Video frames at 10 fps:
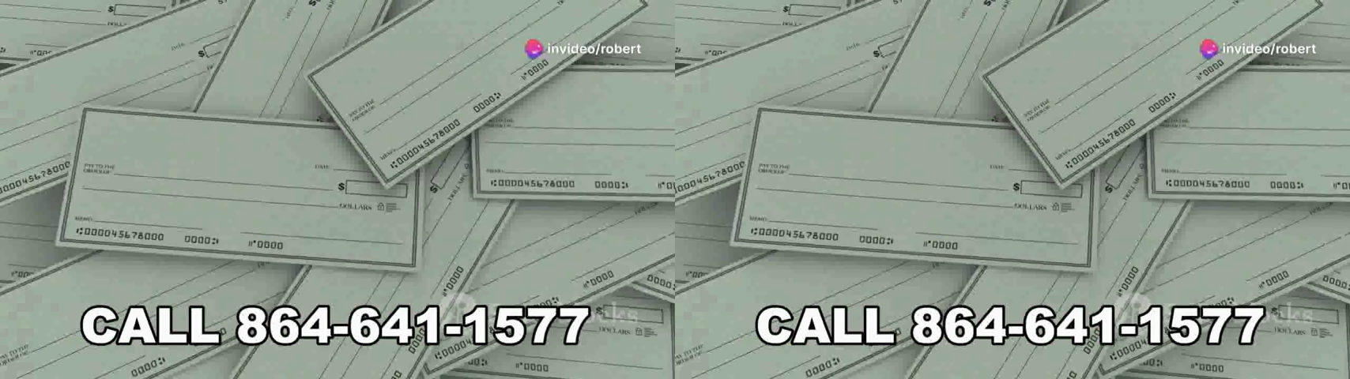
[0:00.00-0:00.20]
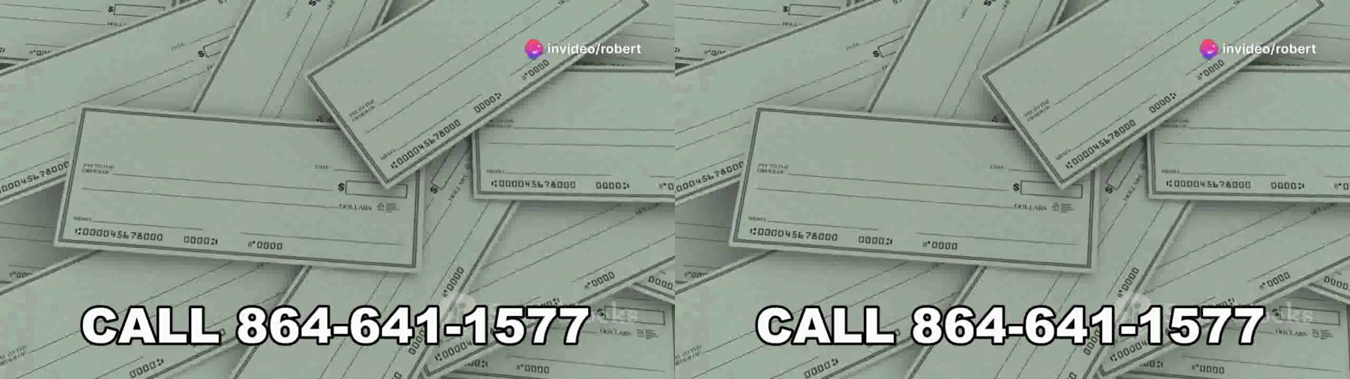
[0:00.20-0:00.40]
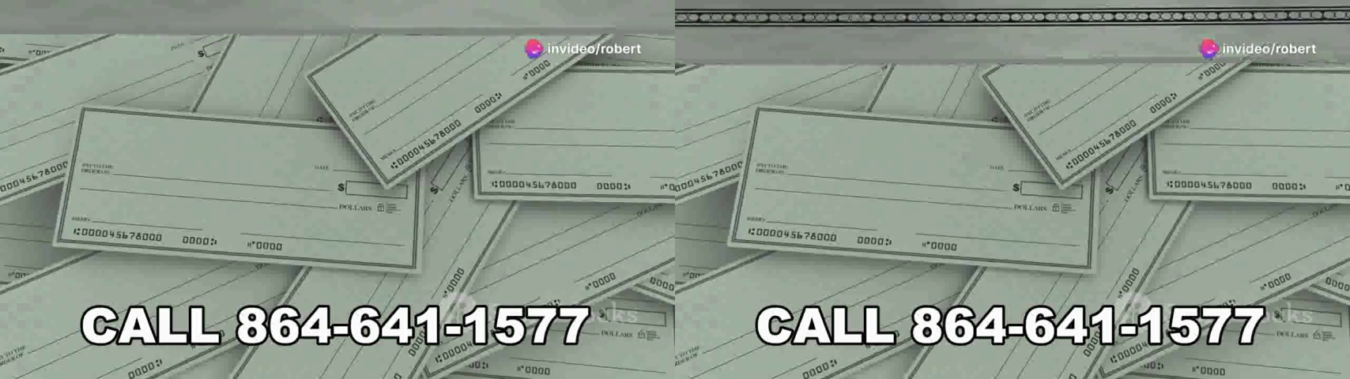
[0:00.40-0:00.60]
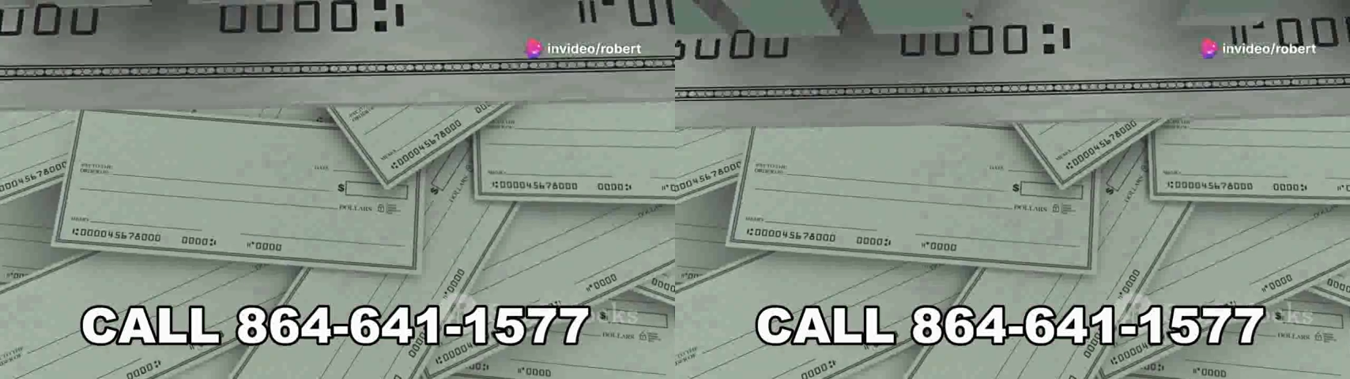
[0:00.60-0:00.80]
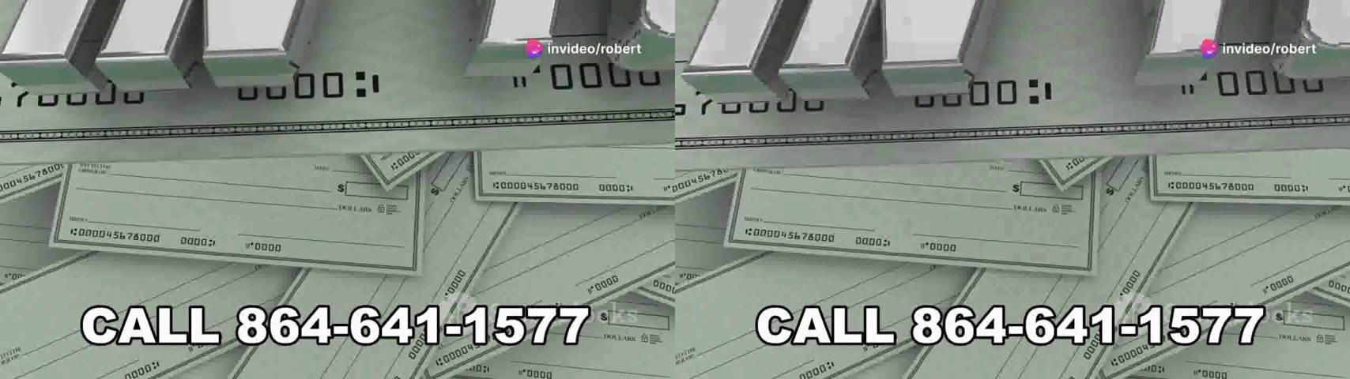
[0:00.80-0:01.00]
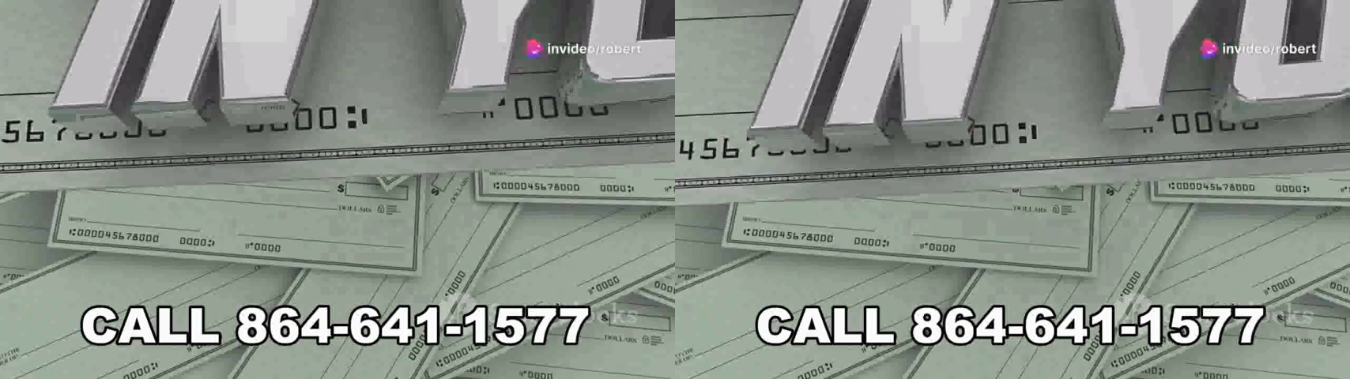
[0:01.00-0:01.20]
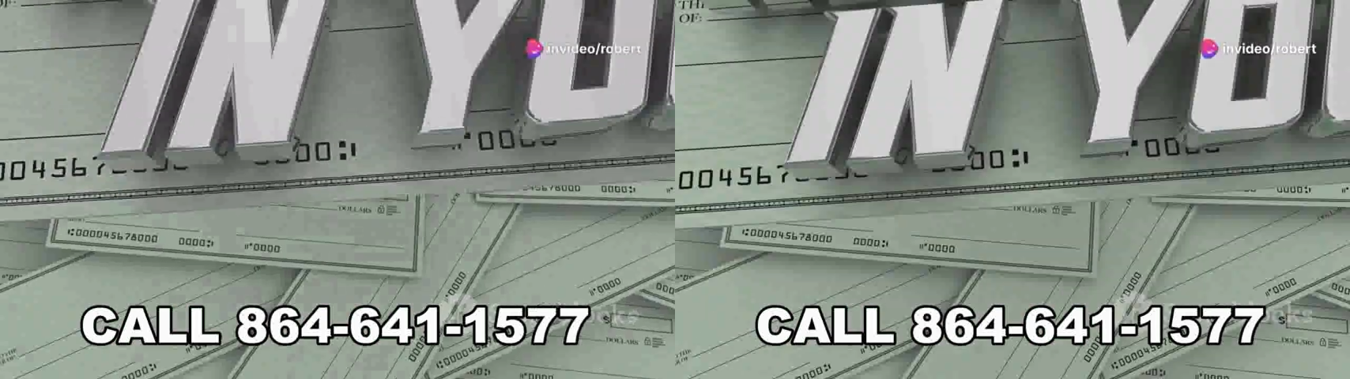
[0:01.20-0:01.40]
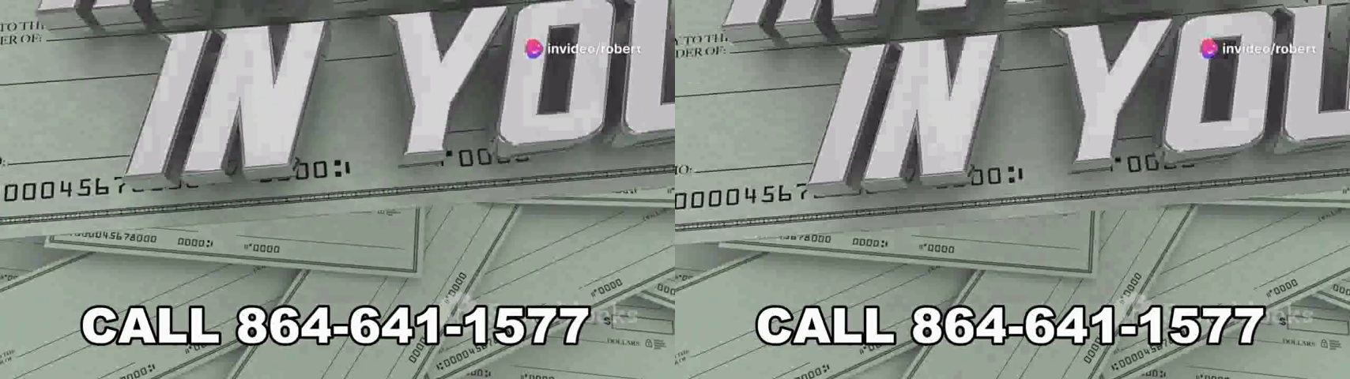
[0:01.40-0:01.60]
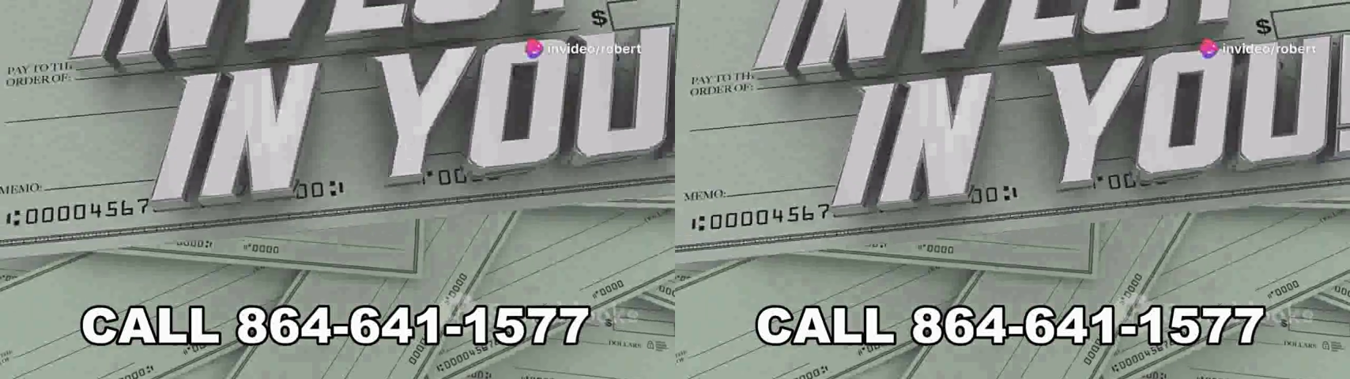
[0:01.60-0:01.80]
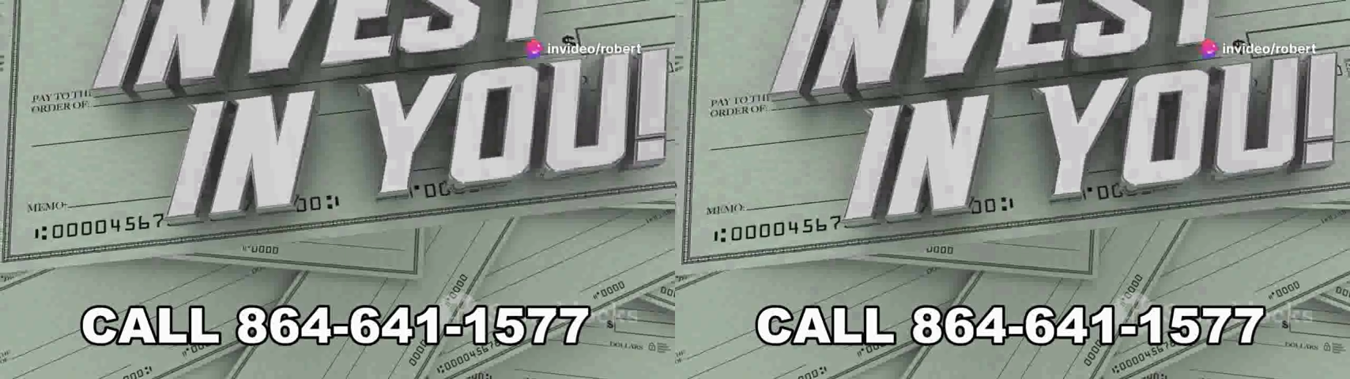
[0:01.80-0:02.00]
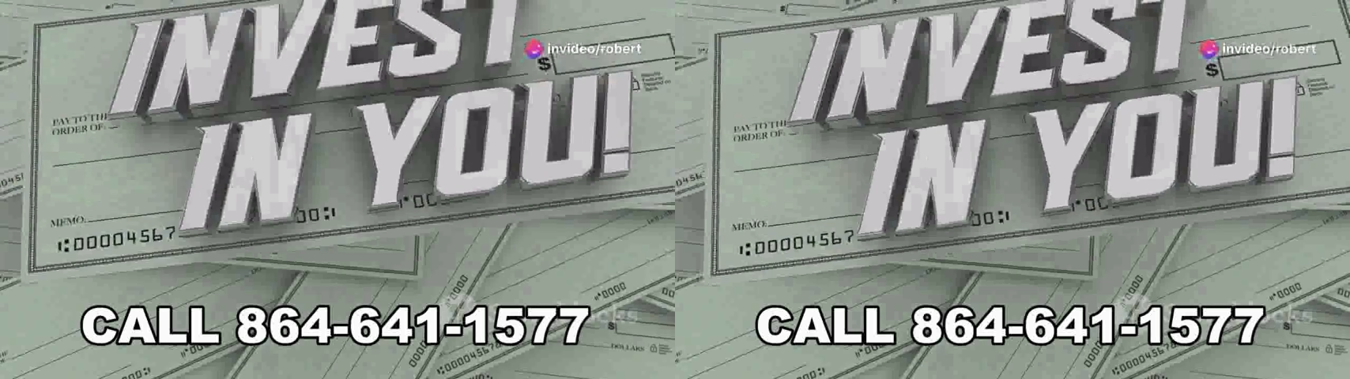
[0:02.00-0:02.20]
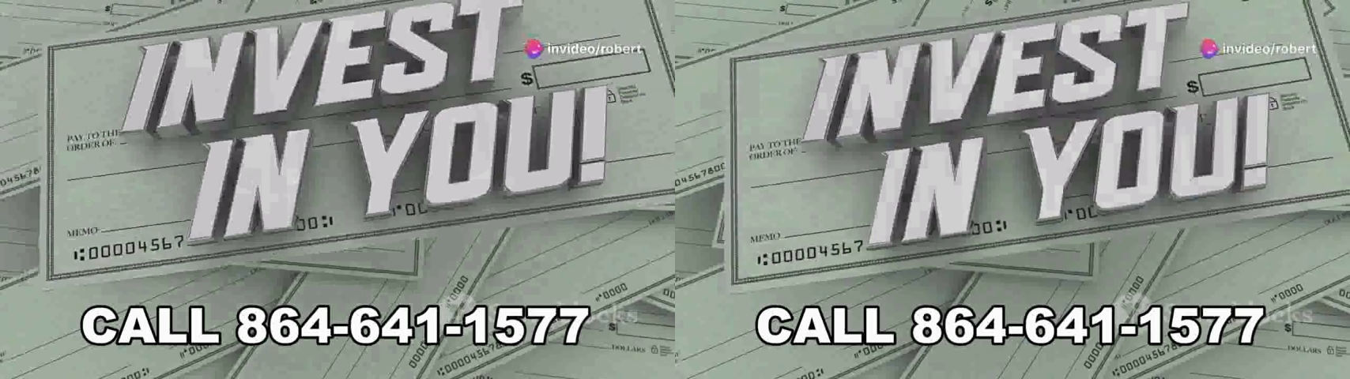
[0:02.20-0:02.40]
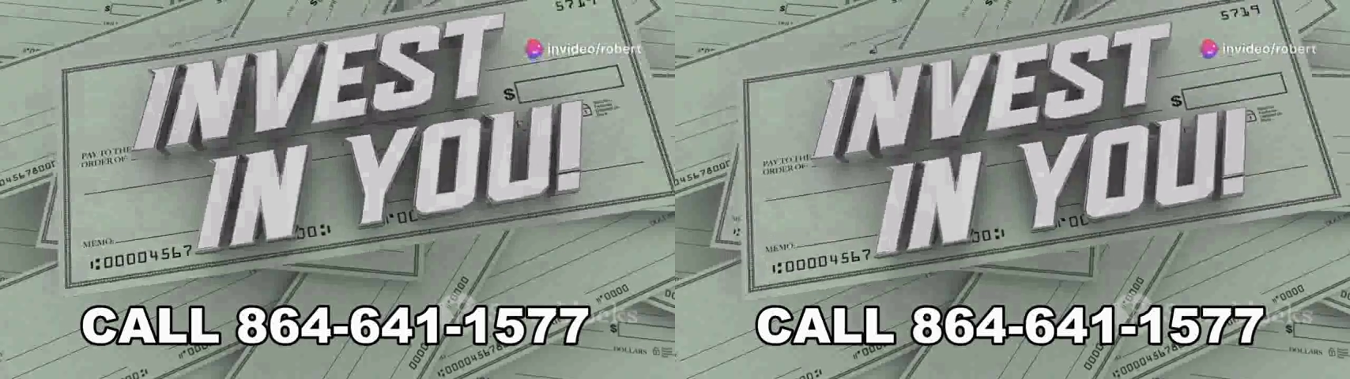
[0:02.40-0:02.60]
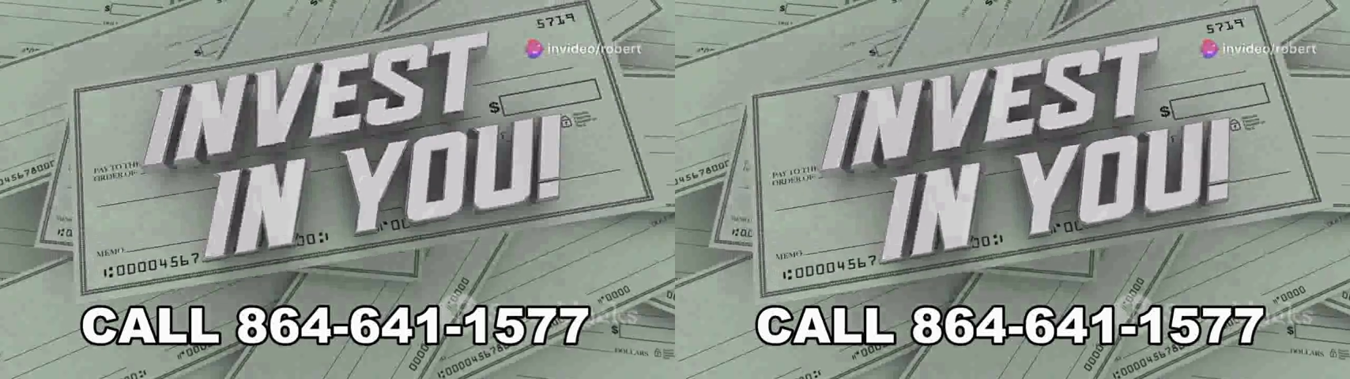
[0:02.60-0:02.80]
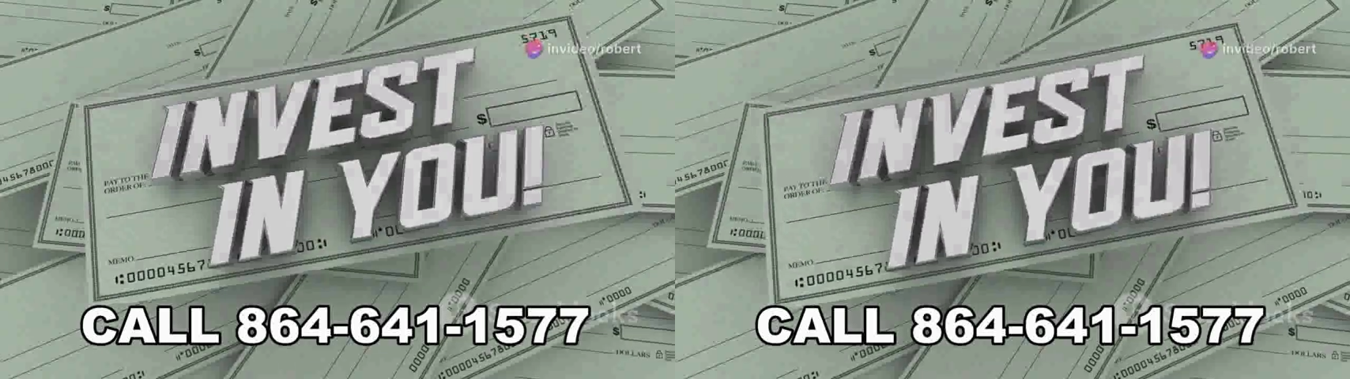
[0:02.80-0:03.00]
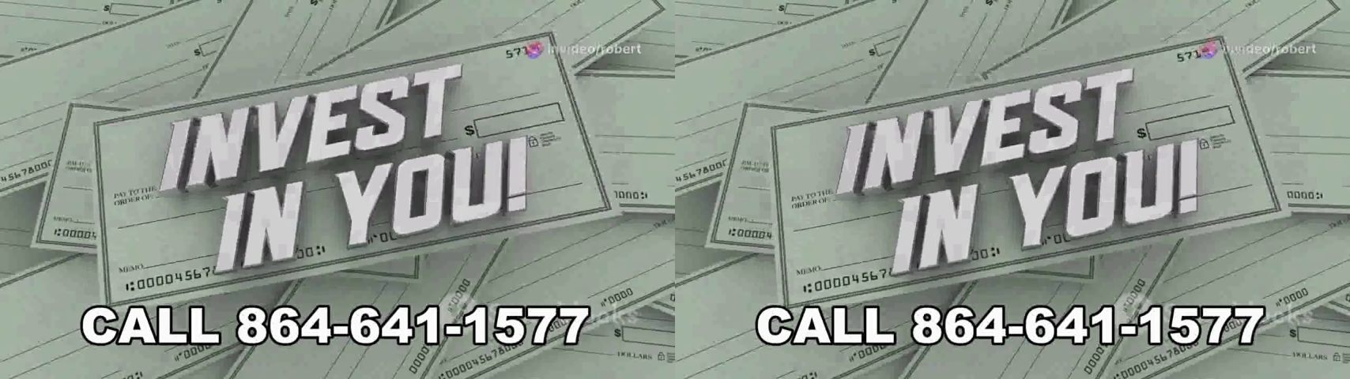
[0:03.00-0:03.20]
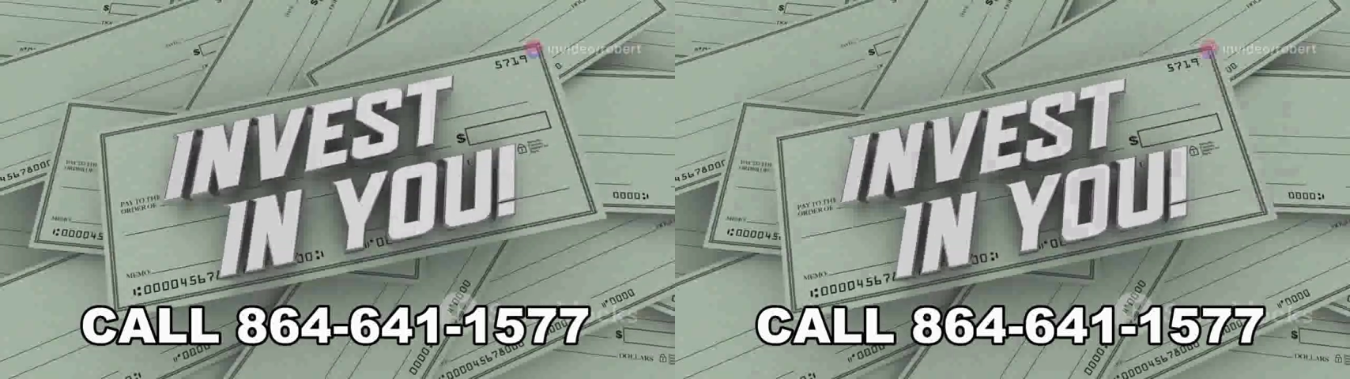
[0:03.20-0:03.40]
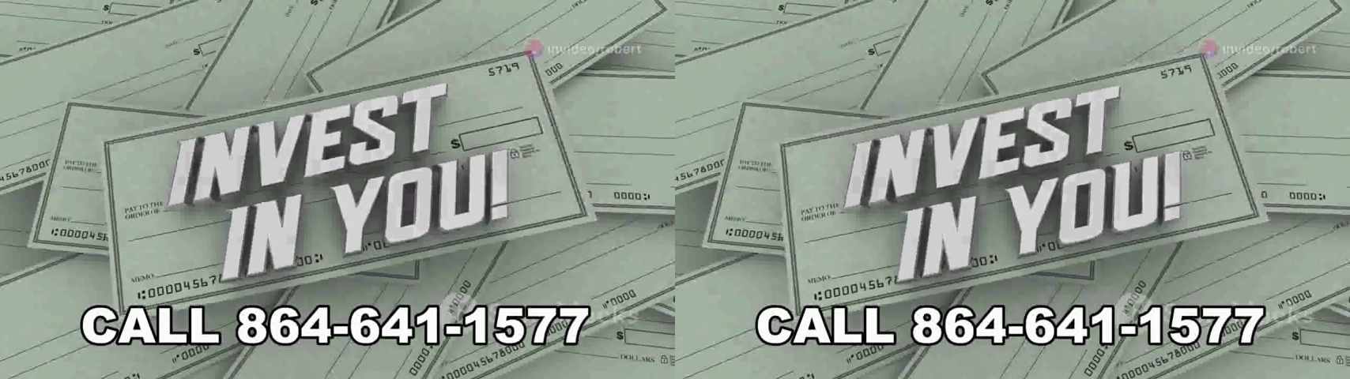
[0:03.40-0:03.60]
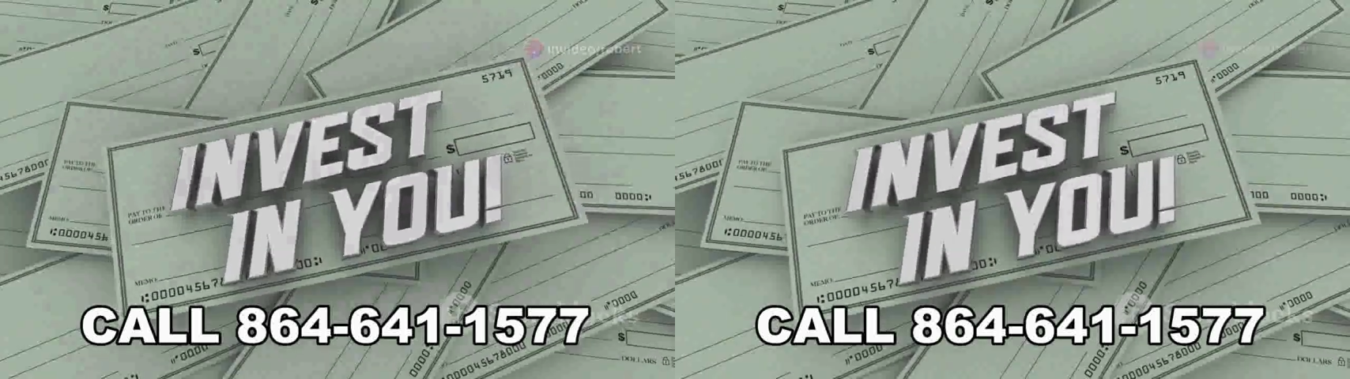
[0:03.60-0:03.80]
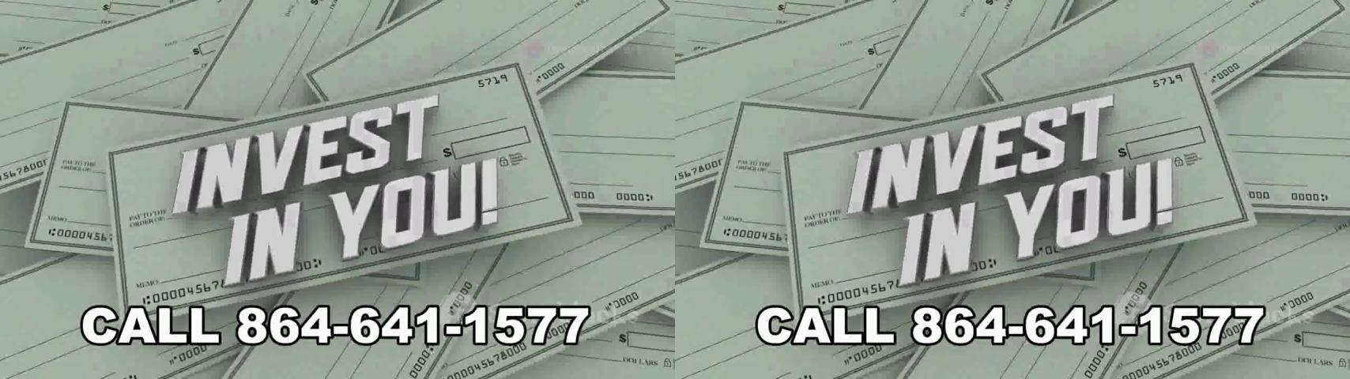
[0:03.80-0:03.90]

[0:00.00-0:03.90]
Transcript: (no speaker visible)